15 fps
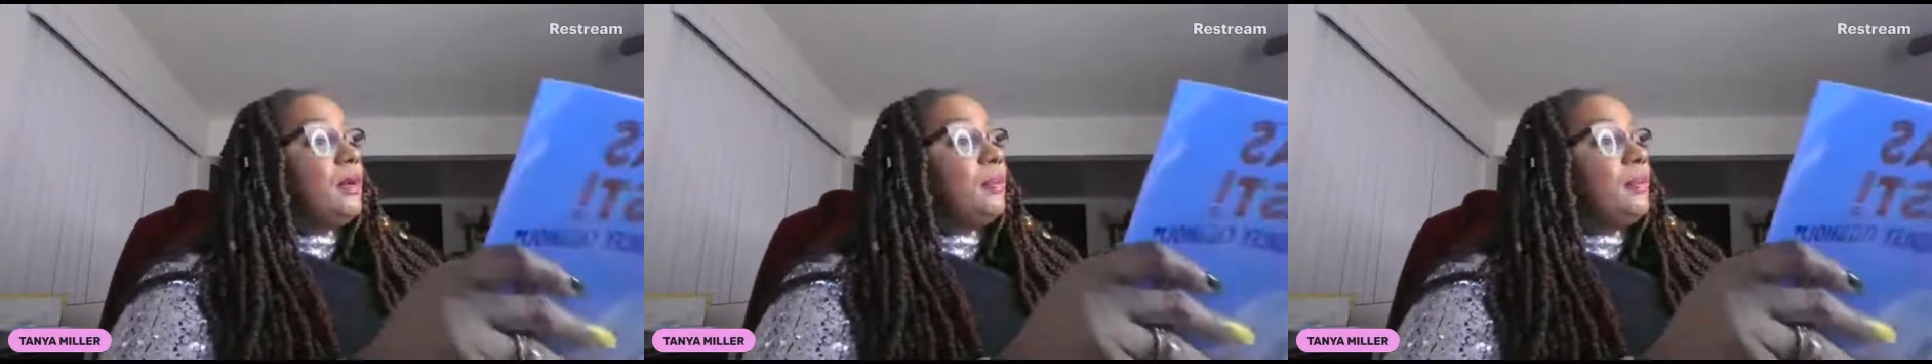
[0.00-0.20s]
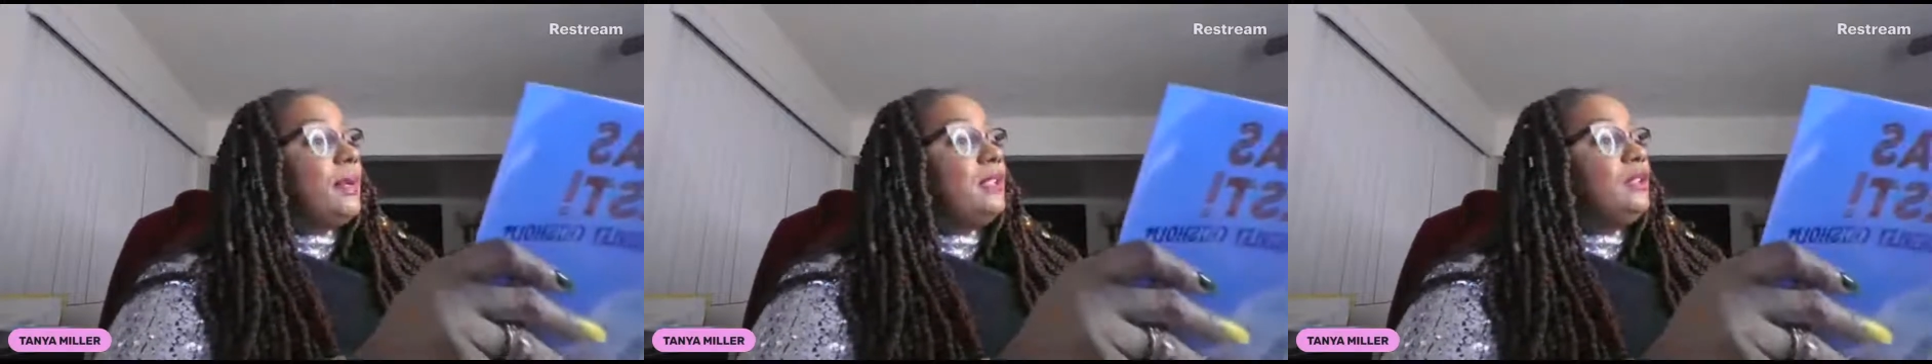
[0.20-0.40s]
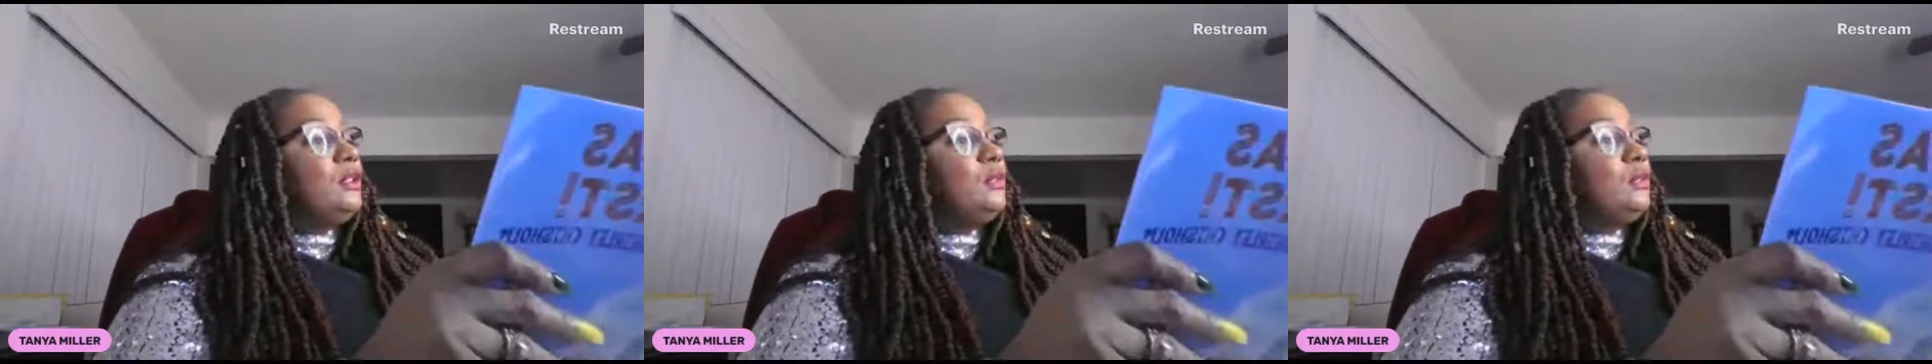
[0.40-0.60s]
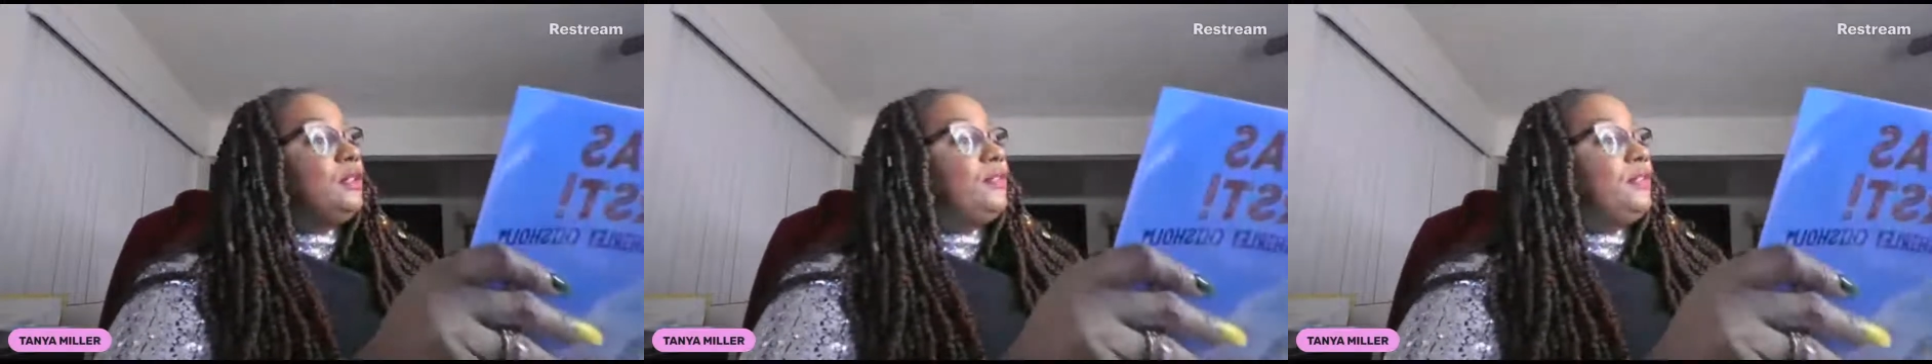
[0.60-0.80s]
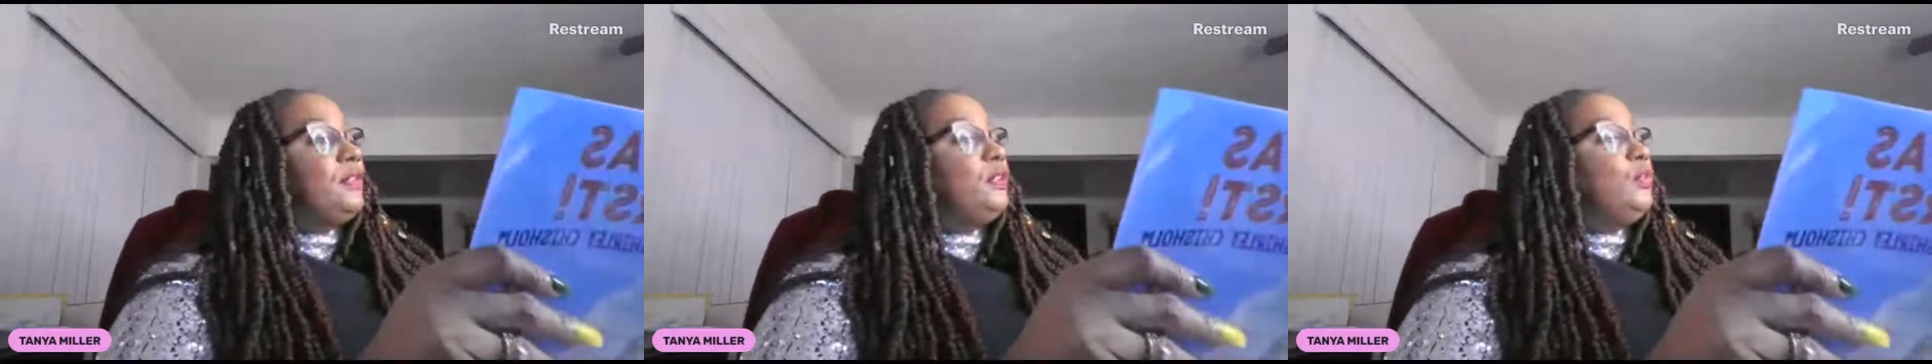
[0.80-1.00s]
Barbados
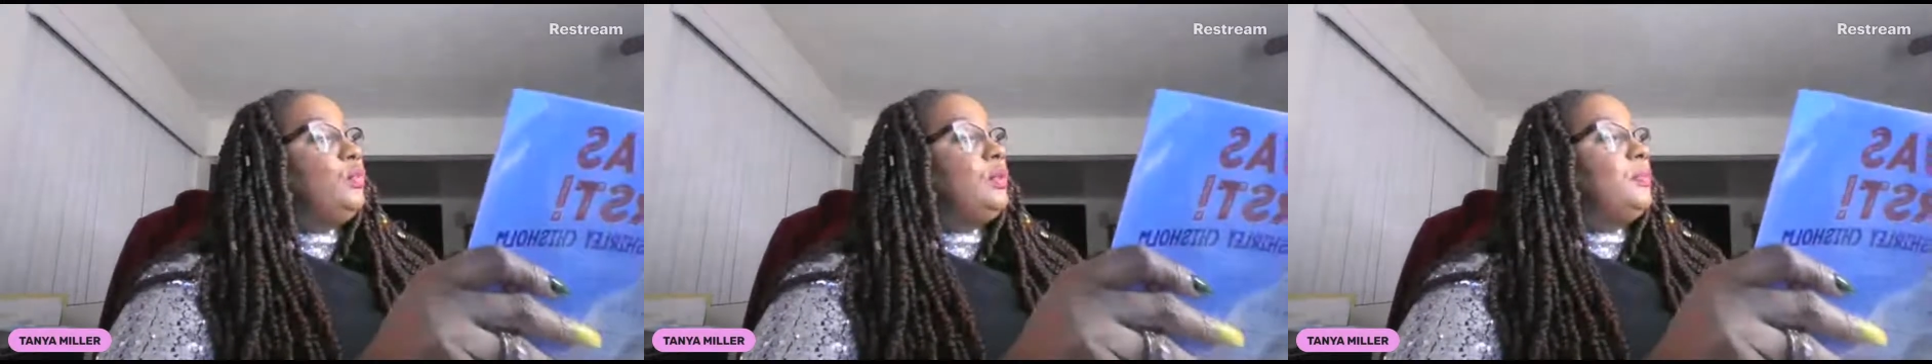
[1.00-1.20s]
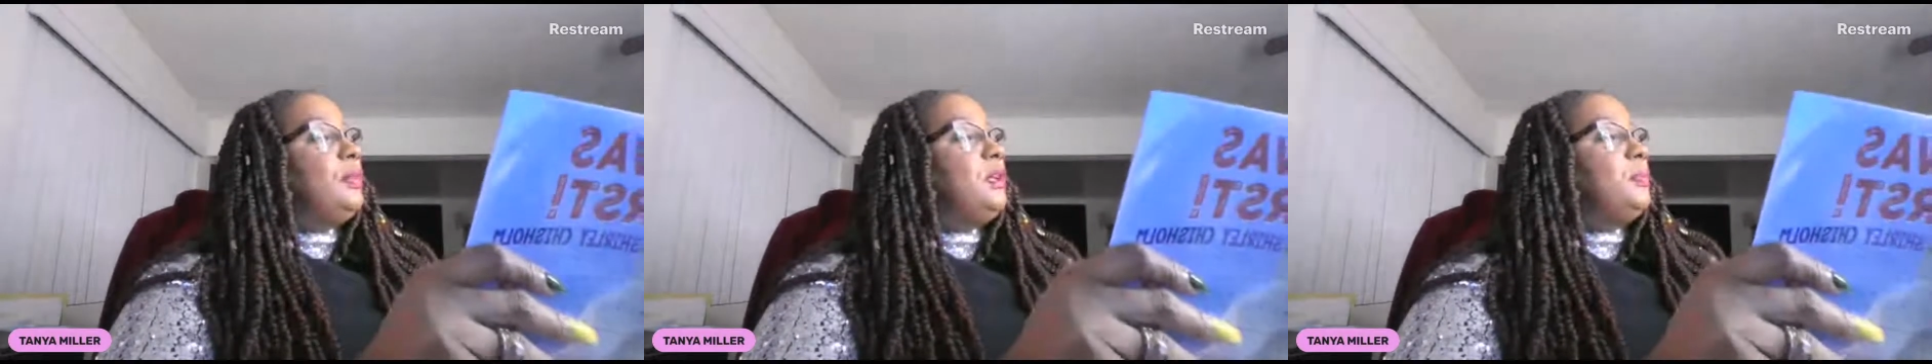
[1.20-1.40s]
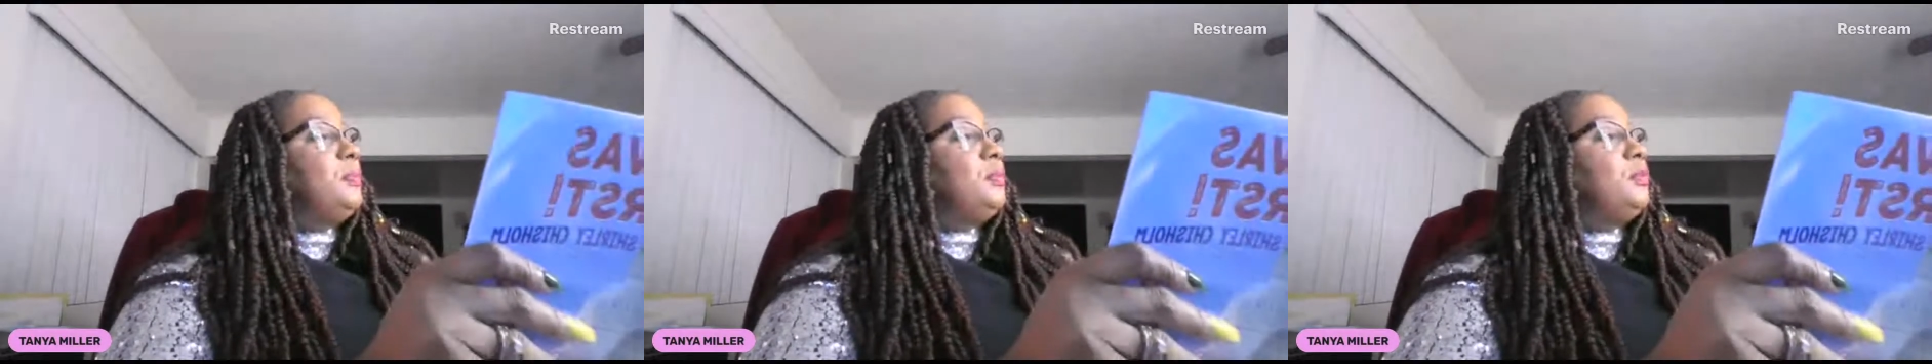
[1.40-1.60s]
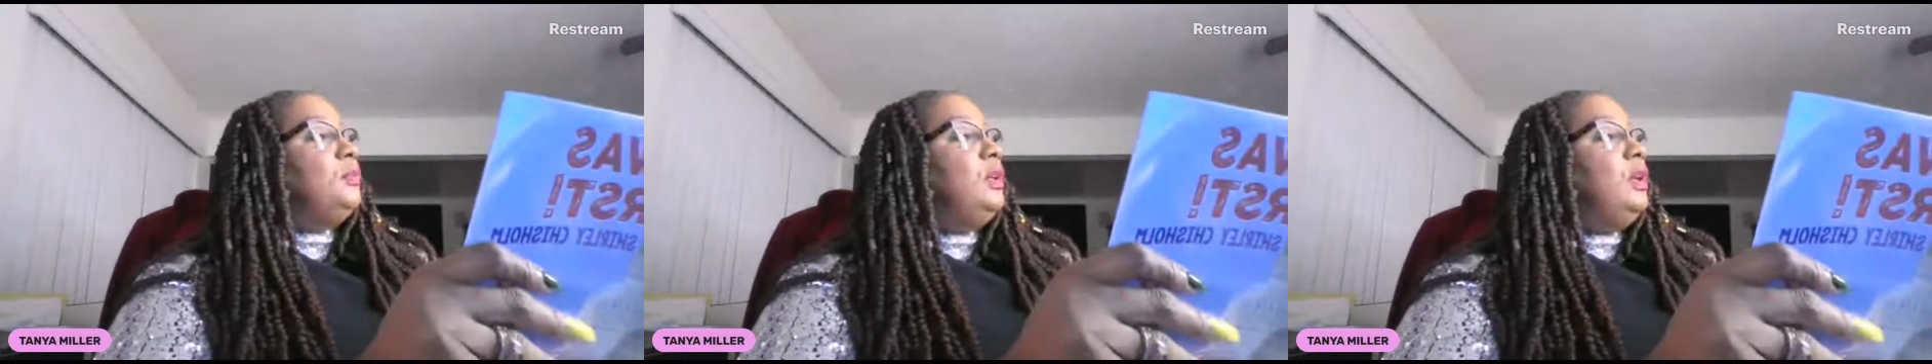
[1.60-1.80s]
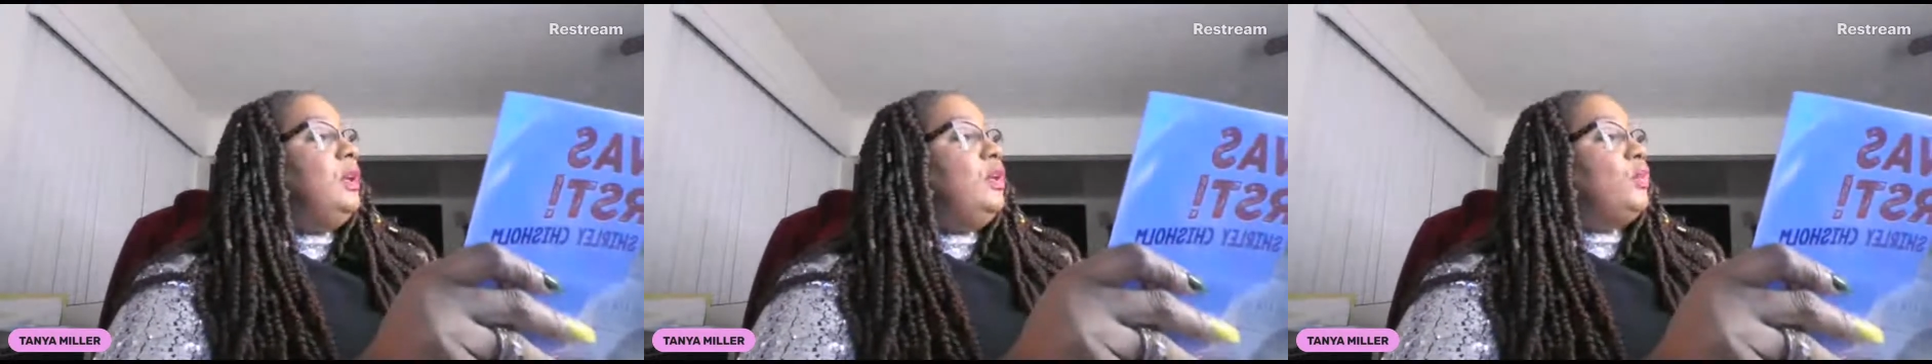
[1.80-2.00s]
was filled with people